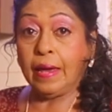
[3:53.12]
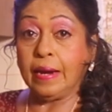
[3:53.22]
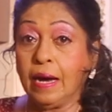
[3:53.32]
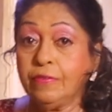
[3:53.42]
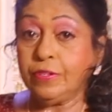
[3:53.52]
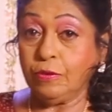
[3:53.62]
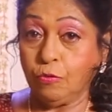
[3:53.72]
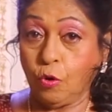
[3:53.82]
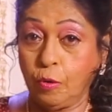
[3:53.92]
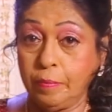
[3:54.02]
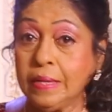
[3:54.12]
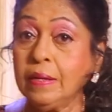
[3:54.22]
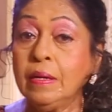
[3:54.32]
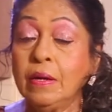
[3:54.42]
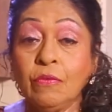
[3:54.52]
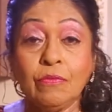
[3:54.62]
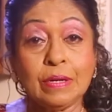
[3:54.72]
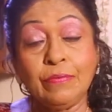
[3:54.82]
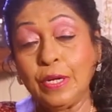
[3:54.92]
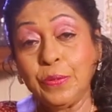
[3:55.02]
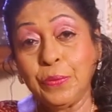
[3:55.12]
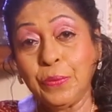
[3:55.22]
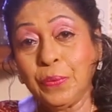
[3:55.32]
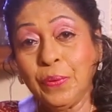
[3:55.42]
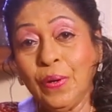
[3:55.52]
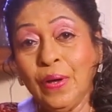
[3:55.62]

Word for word: and after warming what will you do?